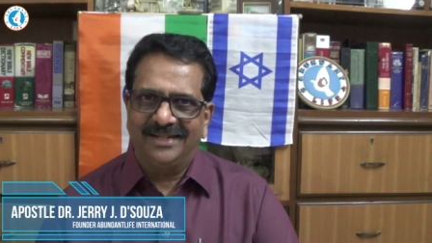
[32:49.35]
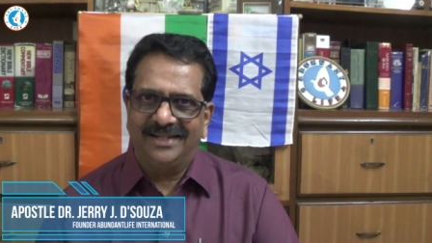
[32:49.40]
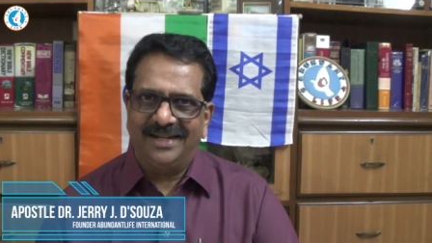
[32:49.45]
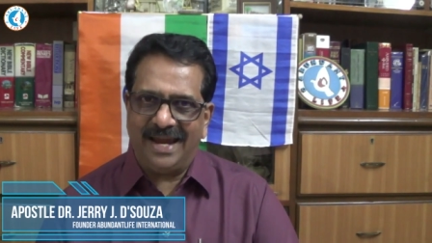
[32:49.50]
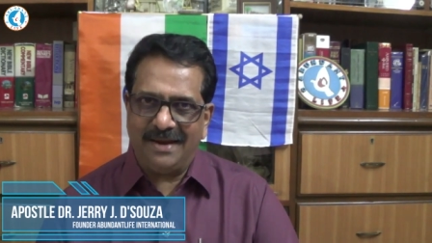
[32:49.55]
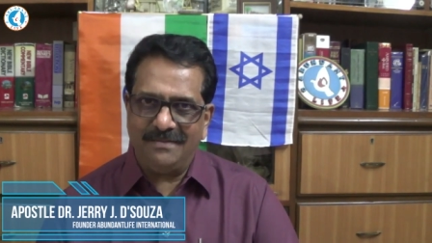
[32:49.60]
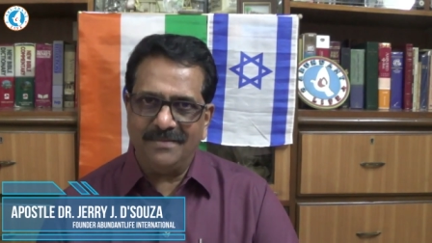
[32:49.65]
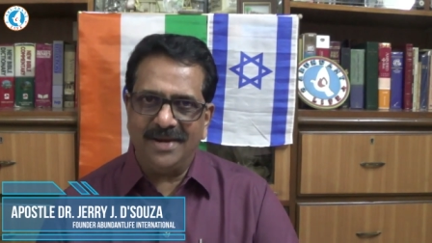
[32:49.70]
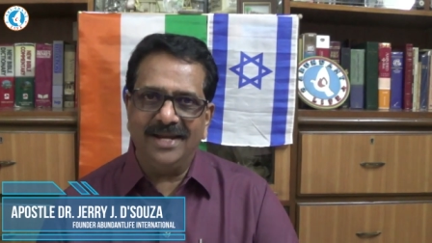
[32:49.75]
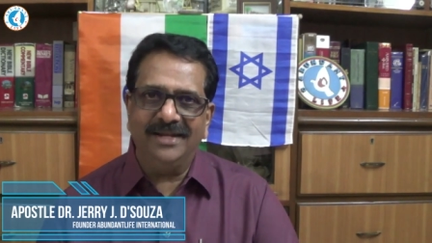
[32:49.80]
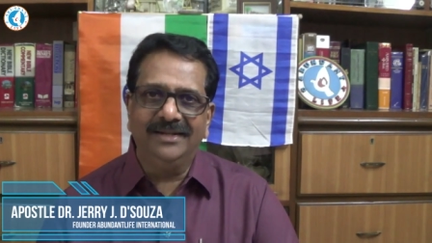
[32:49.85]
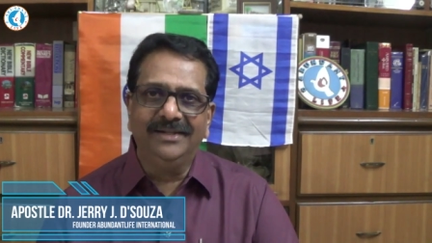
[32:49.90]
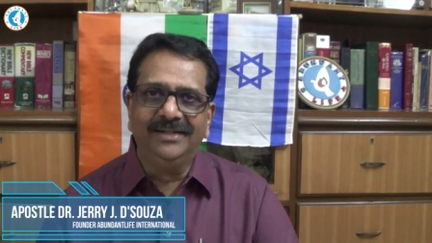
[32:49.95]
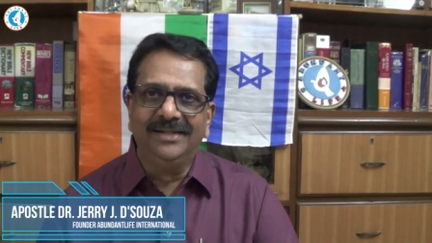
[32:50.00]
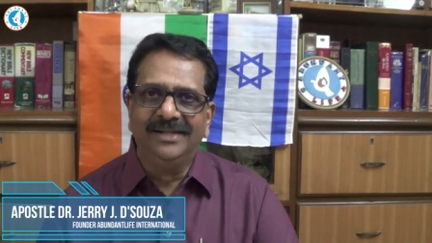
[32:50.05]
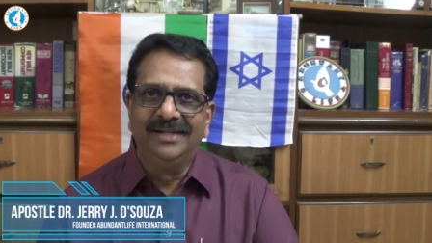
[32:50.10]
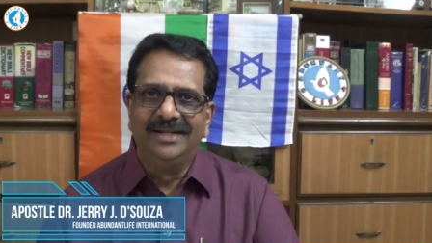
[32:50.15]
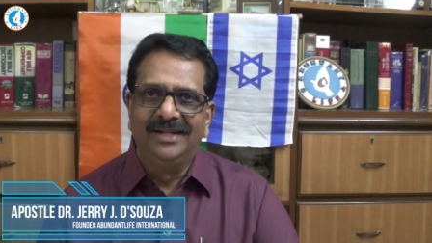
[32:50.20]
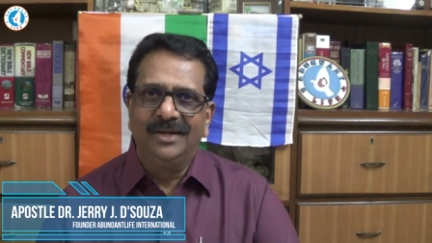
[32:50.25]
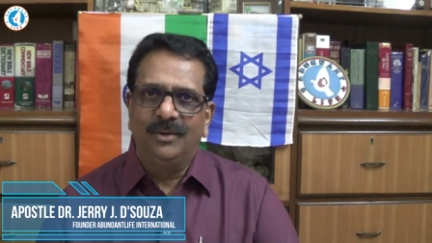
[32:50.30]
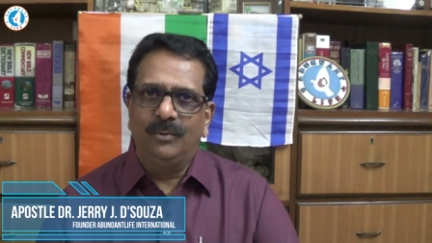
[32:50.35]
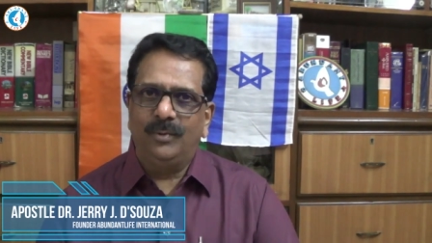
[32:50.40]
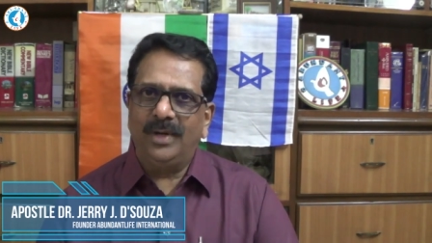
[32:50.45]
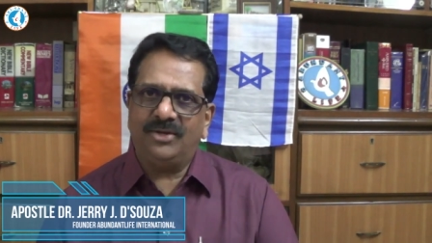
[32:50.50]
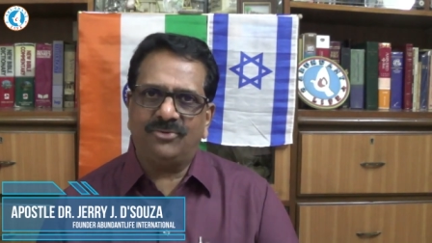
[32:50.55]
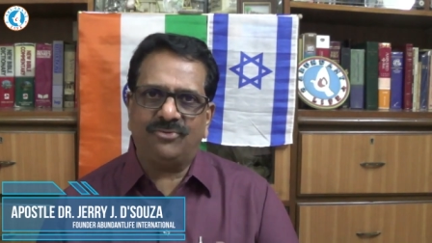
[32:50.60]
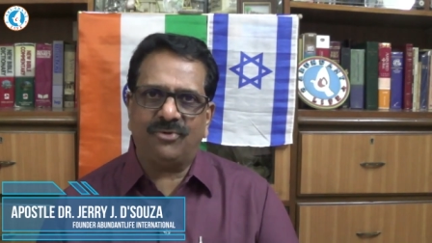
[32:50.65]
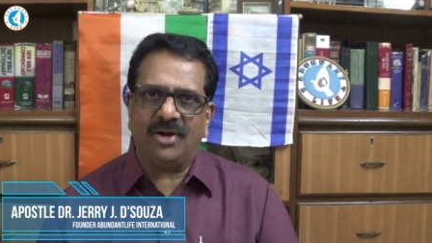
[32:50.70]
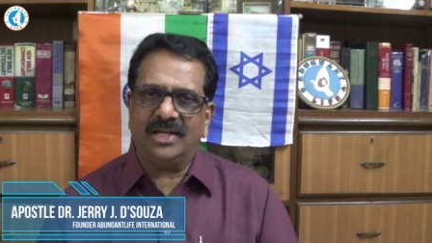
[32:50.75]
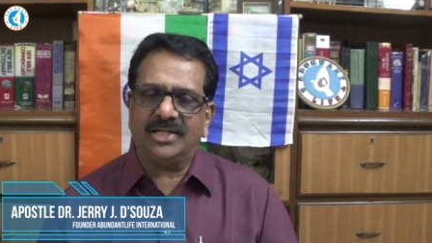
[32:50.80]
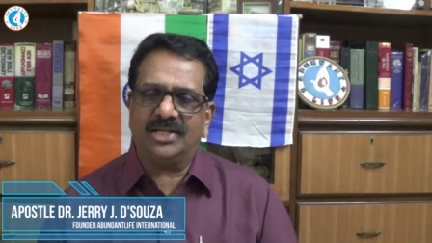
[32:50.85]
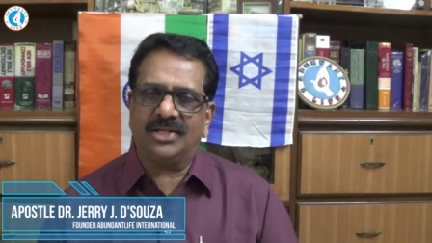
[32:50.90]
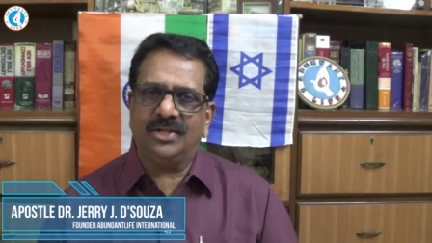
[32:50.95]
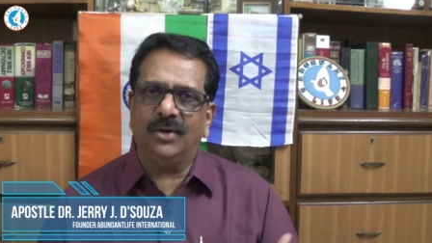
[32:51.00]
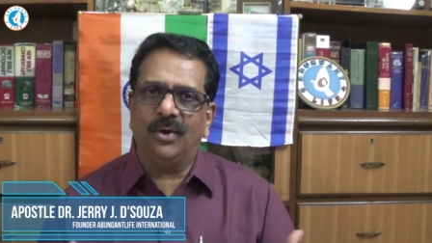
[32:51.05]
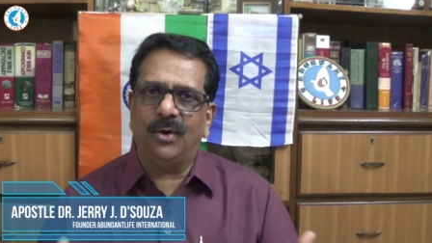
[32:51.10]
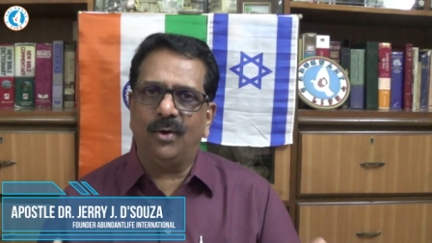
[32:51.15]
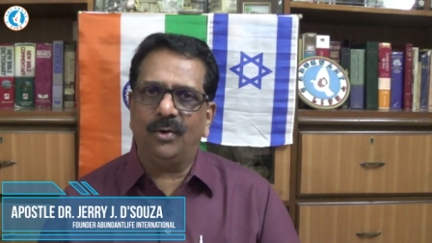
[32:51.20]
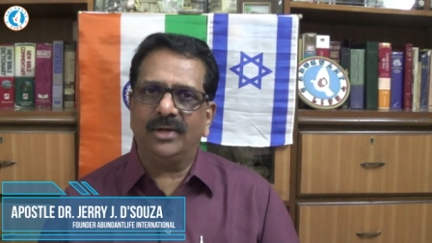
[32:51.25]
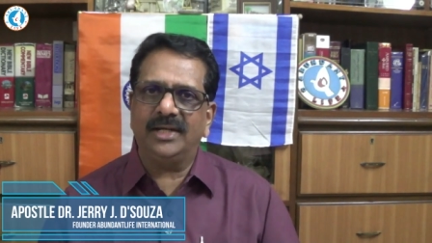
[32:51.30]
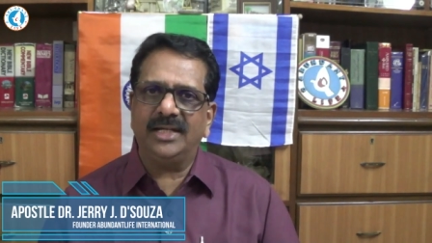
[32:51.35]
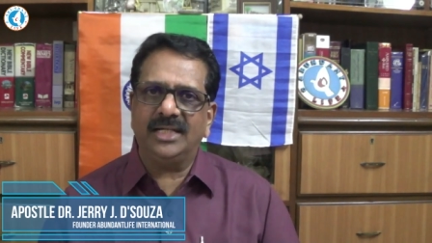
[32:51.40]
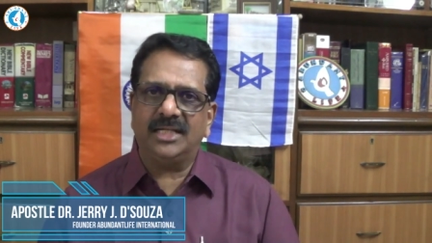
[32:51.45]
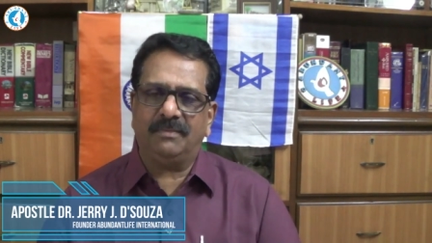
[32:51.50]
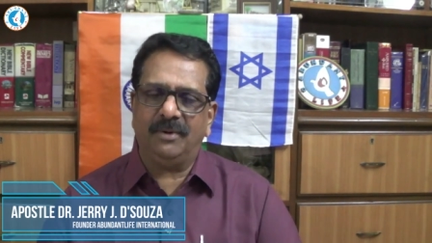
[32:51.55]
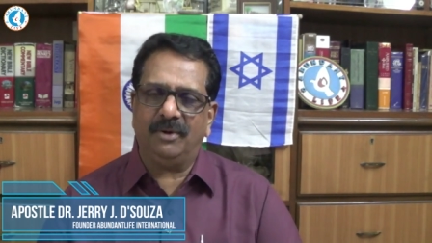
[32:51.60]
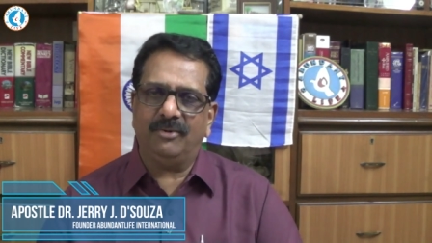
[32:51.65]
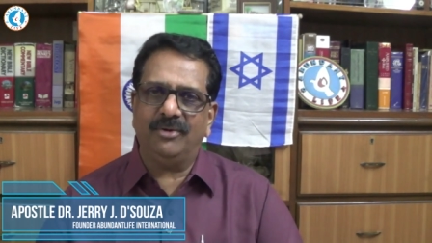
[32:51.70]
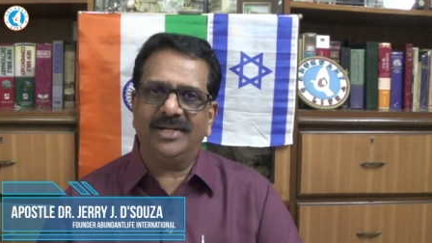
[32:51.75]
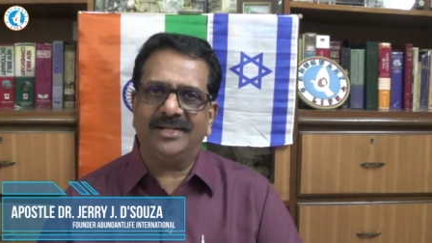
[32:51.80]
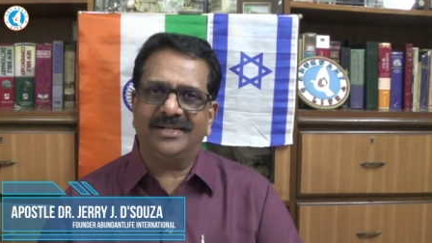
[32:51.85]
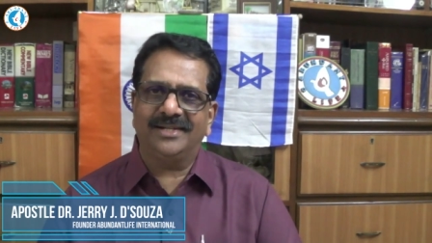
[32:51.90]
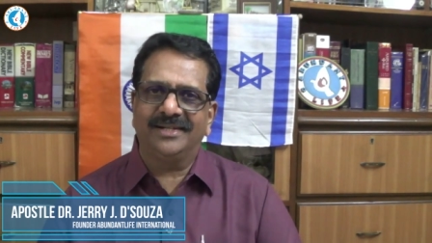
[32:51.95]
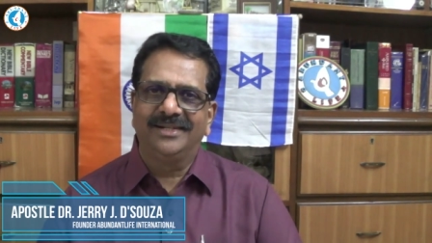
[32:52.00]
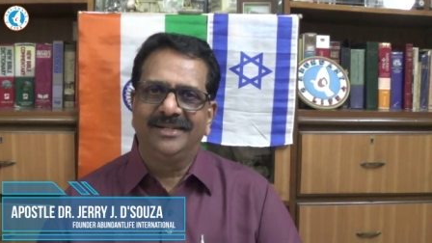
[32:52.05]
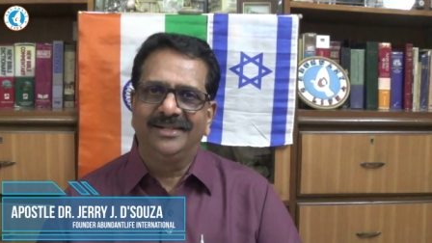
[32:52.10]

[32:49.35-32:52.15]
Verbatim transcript: Amen. We trust the Holy Spirit